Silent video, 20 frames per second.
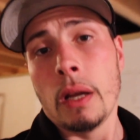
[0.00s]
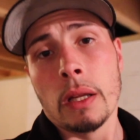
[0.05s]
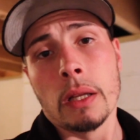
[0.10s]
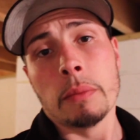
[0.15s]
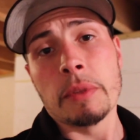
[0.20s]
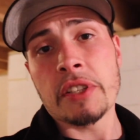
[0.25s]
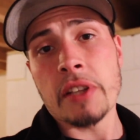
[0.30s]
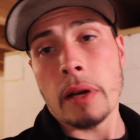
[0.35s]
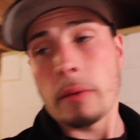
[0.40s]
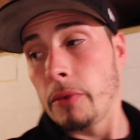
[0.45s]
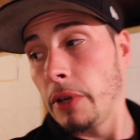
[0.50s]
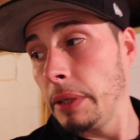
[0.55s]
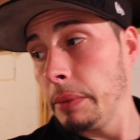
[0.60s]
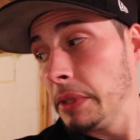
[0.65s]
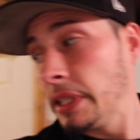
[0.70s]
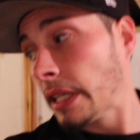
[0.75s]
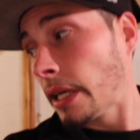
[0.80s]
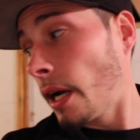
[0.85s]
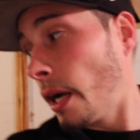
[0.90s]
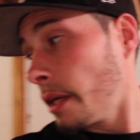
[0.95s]
let me stop
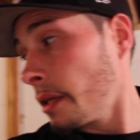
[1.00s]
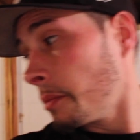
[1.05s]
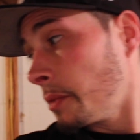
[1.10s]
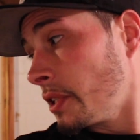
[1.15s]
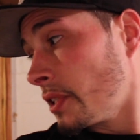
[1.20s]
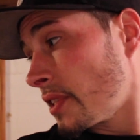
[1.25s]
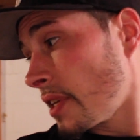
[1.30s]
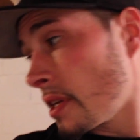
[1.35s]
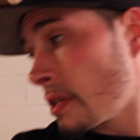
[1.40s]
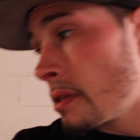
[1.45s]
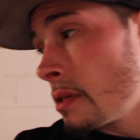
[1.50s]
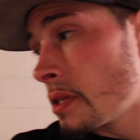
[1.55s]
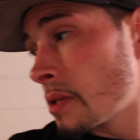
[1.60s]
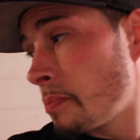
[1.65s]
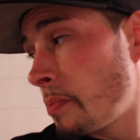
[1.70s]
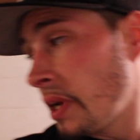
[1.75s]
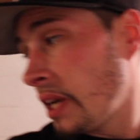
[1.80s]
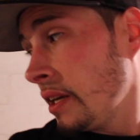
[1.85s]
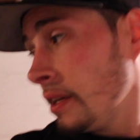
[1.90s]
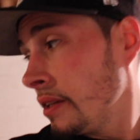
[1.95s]
rambling on. I'm gonna test this
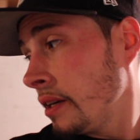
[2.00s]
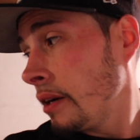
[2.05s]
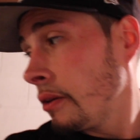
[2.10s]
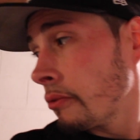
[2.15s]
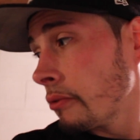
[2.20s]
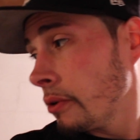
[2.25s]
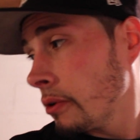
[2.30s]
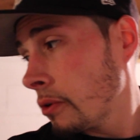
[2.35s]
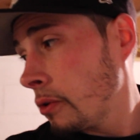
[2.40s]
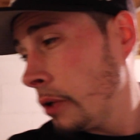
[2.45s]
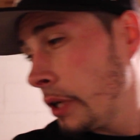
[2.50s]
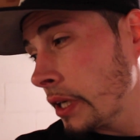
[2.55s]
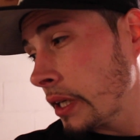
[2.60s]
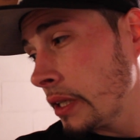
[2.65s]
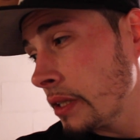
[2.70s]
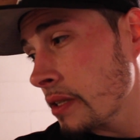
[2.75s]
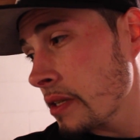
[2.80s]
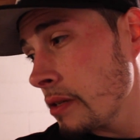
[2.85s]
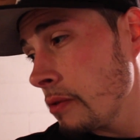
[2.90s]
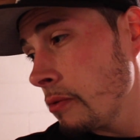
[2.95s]
paint out real quick
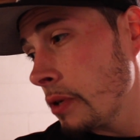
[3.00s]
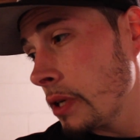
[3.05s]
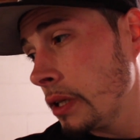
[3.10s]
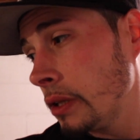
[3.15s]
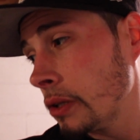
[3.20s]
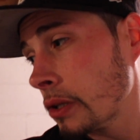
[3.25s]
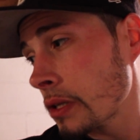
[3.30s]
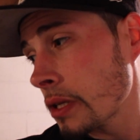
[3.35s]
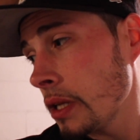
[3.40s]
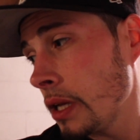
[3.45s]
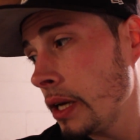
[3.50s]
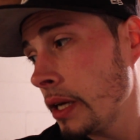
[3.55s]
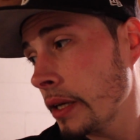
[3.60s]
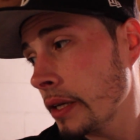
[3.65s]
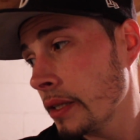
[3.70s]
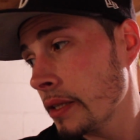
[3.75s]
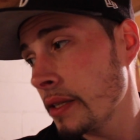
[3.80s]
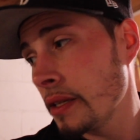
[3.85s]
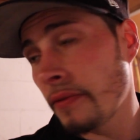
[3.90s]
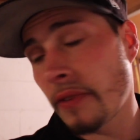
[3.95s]
and see what it looks like
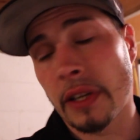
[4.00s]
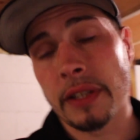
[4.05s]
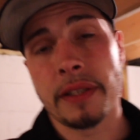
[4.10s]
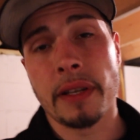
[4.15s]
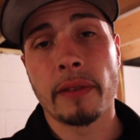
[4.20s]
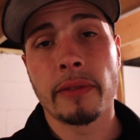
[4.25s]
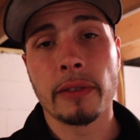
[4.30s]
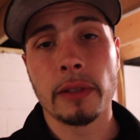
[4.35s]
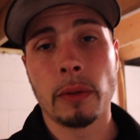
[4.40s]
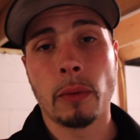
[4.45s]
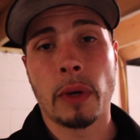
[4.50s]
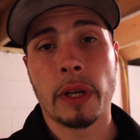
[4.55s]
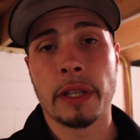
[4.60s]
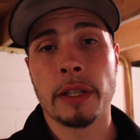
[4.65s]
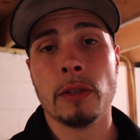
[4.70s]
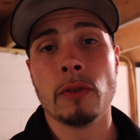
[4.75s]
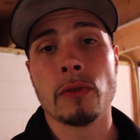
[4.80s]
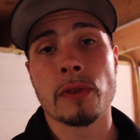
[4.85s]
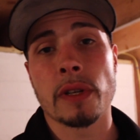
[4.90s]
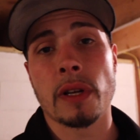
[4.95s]
and see if I definitely wanna
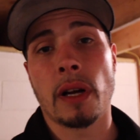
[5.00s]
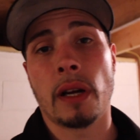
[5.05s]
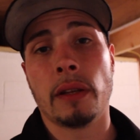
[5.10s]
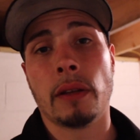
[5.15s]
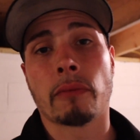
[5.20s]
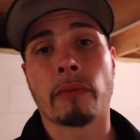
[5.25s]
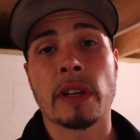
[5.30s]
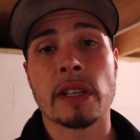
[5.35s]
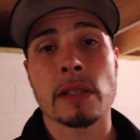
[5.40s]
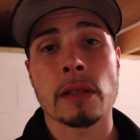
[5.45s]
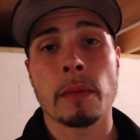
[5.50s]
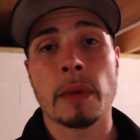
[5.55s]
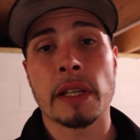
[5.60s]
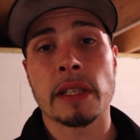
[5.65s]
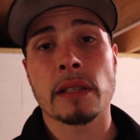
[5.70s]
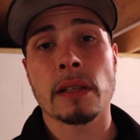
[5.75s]
use it on the rest of my